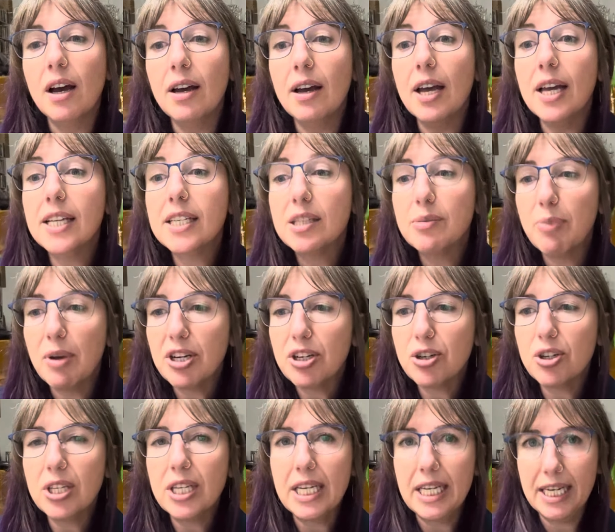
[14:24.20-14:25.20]

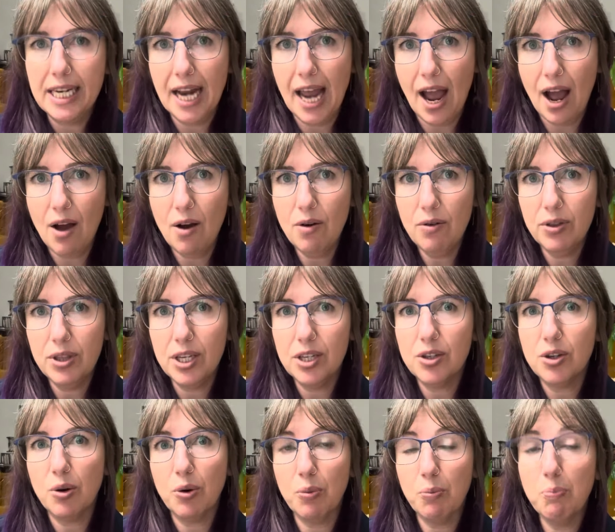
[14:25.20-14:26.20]
especially now, these
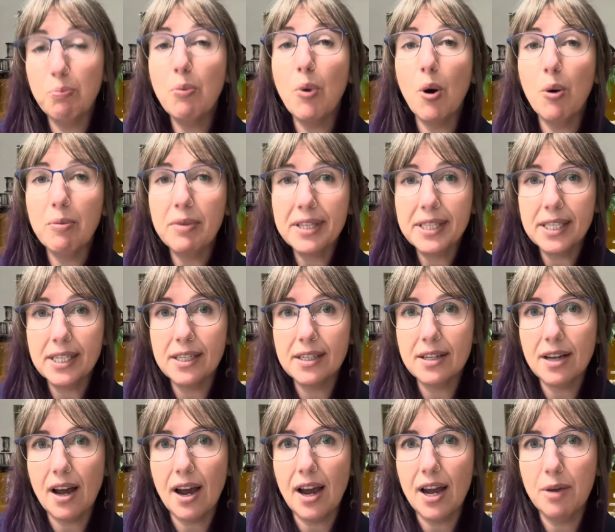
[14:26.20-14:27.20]
are moments in
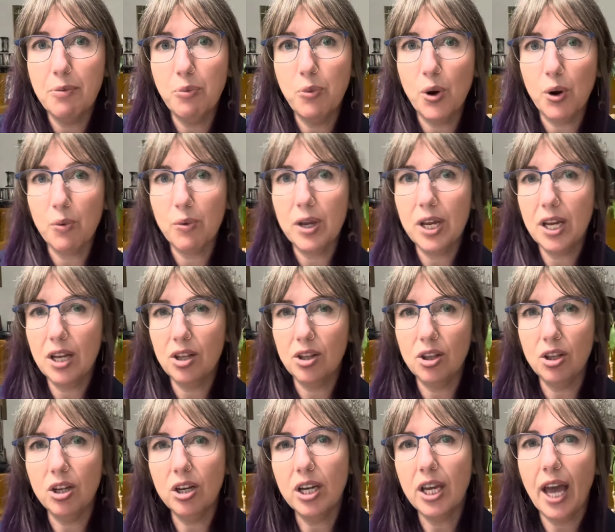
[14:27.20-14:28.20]
time where we can
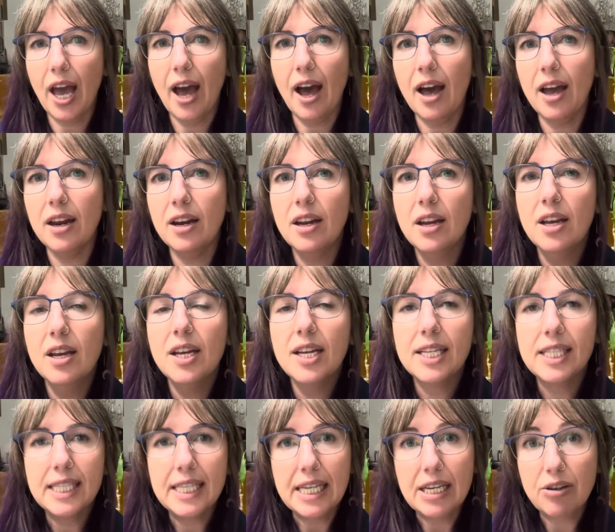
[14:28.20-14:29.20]
look at
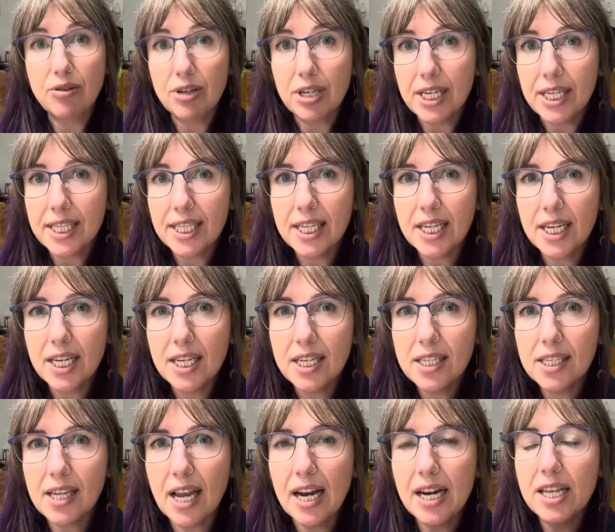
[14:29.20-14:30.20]

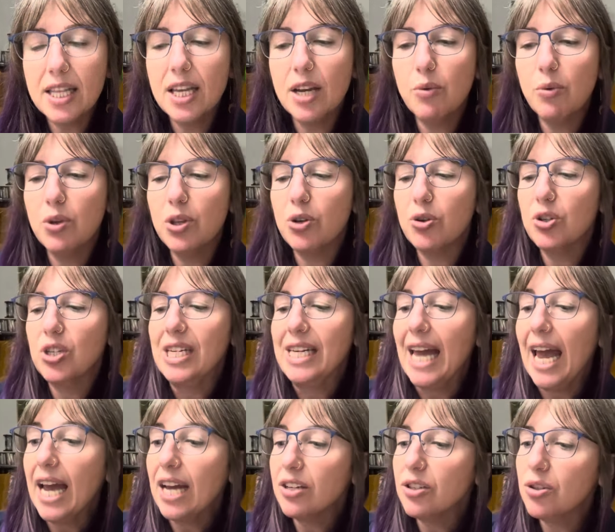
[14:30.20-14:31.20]
synchronicities, anything where there's an
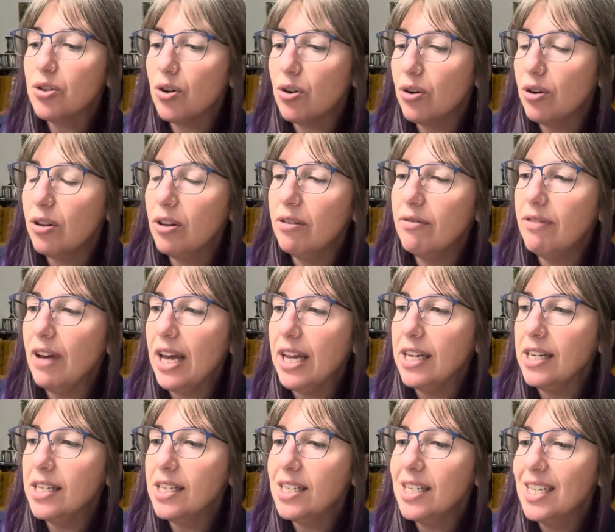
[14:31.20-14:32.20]
external
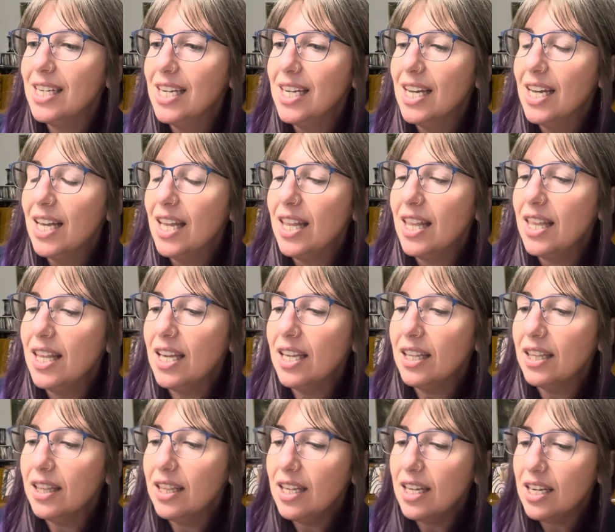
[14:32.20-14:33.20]
event that
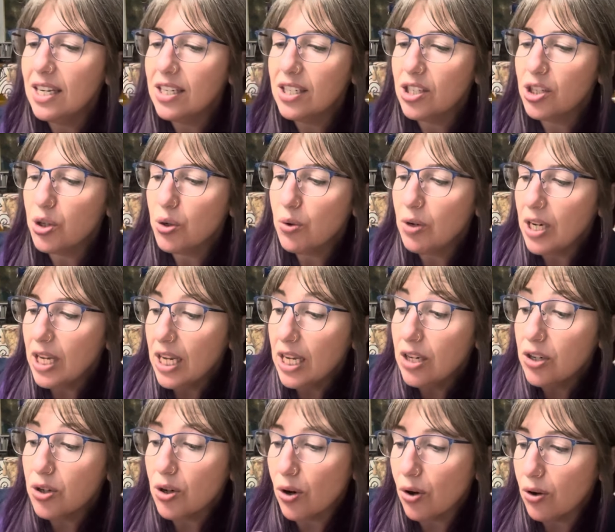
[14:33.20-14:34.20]
links to an
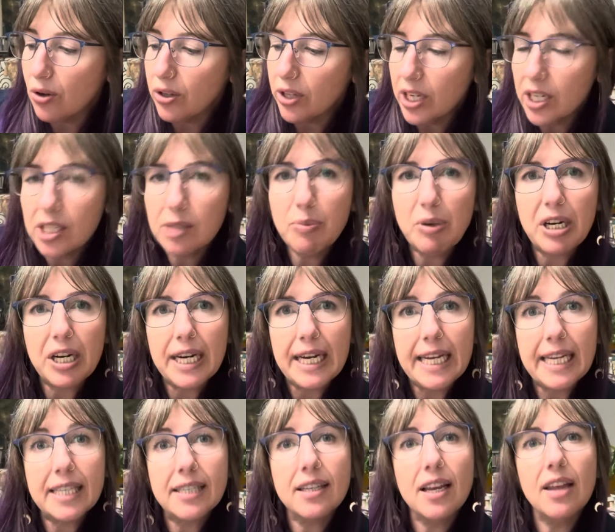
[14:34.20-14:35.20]
internal
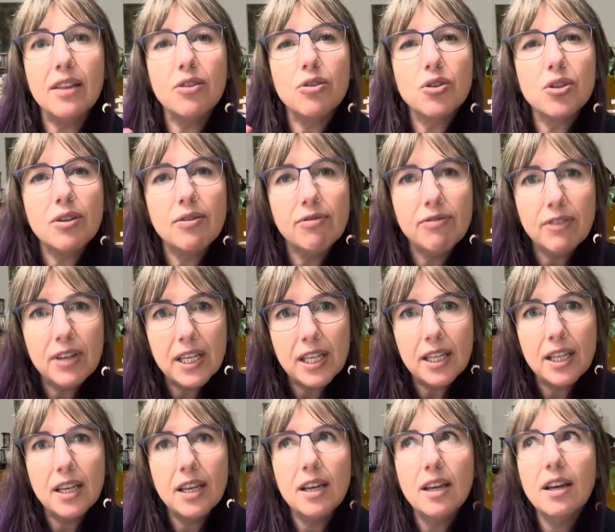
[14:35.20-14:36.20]
experience, and there's a
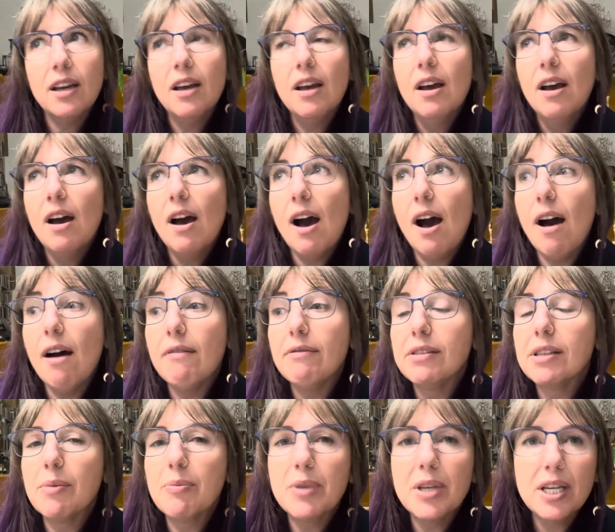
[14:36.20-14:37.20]
feeling of
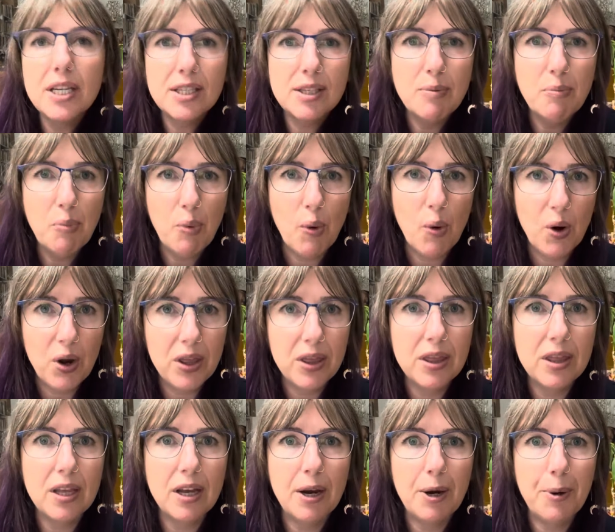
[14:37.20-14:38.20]
something is
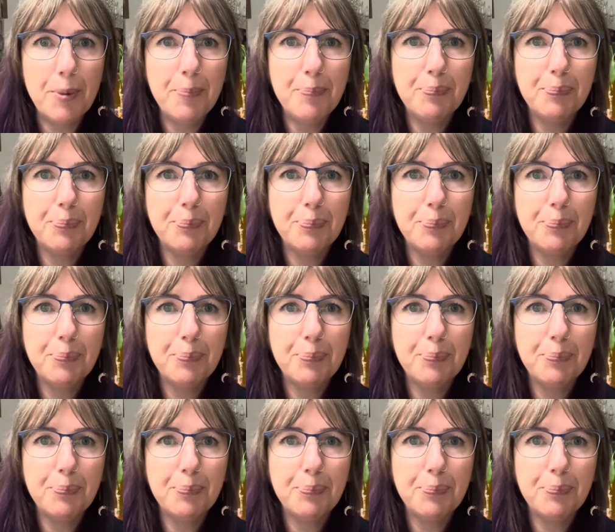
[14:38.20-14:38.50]
important there.